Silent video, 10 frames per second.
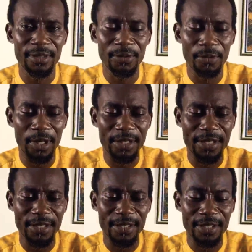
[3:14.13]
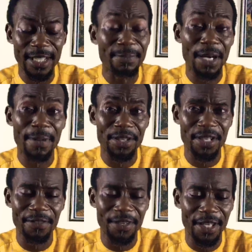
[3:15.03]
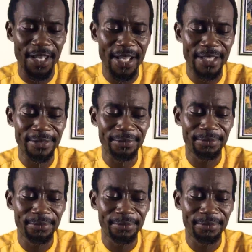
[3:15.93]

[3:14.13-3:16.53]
what Abraham achieved here.